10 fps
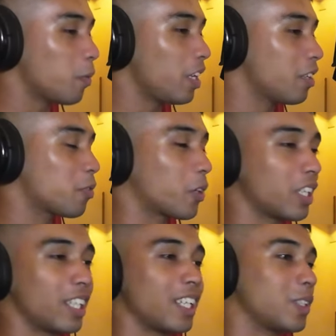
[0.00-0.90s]
waiting for
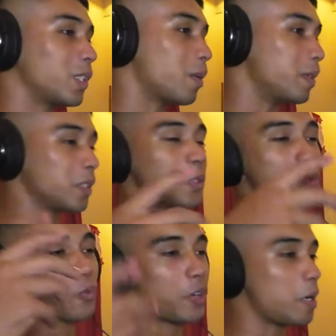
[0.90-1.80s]
Kid Lat to come into
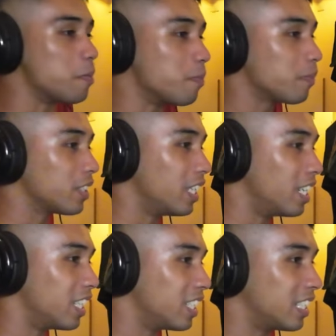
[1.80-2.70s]
the frame.
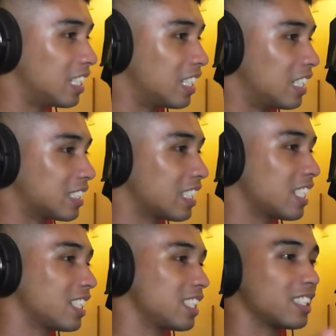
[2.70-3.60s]
Kid
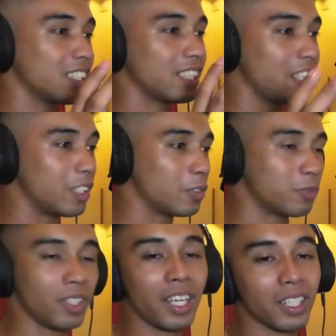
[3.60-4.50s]
Lat is the son of
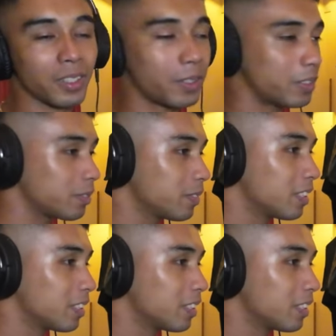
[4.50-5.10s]
V and Kong.